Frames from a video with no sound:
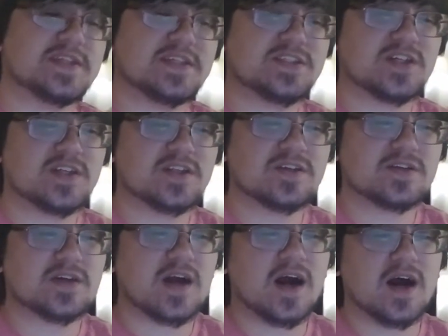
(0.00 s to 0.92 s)
each
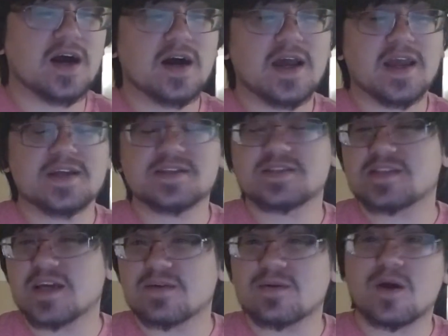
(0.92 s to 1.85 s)
other, and
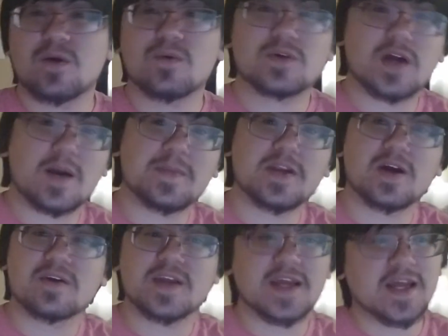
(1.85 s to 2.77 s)
Sero,
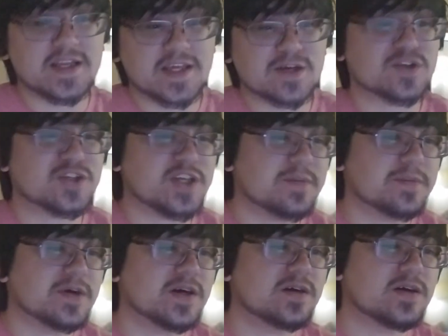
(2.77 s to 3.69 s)
Kaminari, and
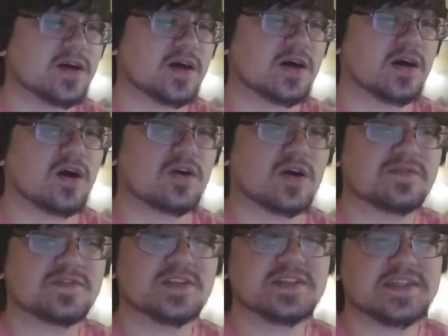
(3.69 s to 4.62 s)
Kirishima are
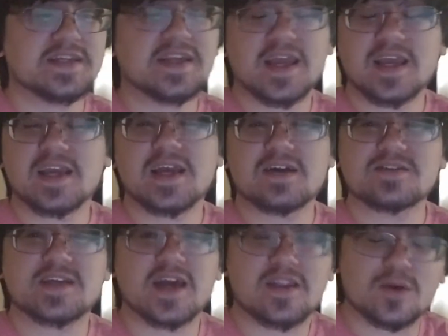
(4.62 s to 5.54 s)
often seen hanging out
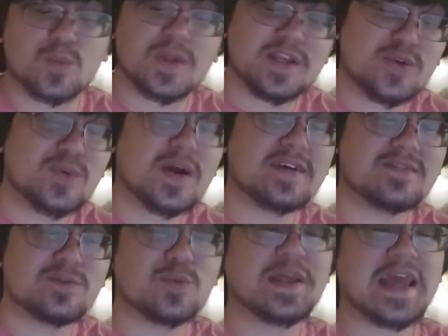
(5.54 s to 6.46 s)
together.
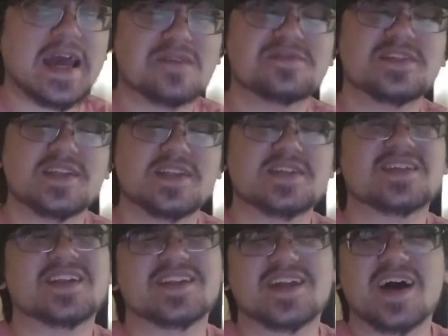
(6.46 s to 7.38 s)
We have seen this a
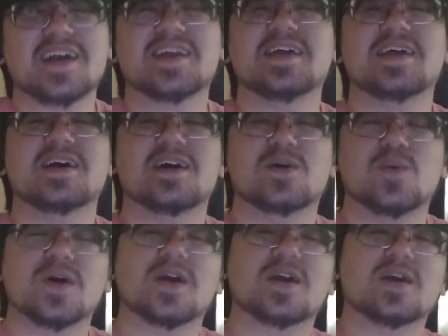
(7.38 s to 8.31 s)
lot,
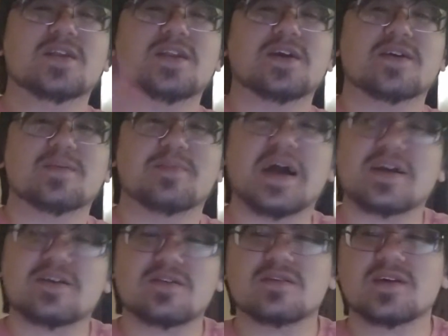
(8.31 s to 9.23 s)
where they're
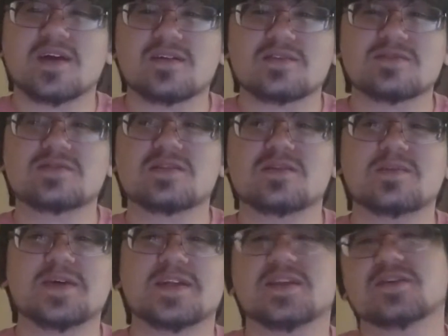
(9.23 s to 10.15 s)
background characters a little
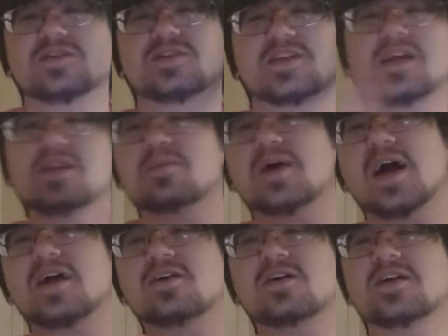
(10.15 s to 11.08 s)
bit. They're just in the
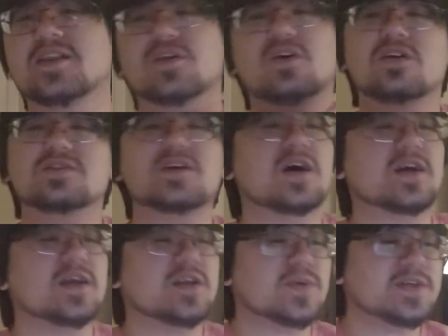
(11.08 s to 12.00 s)
background and they're all
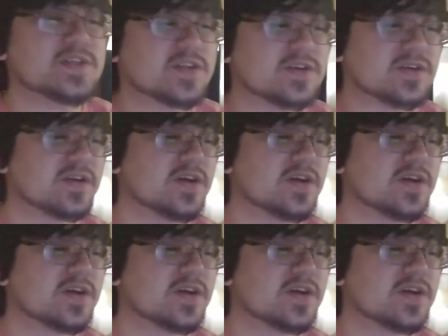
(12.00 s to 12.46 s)
talking to each other,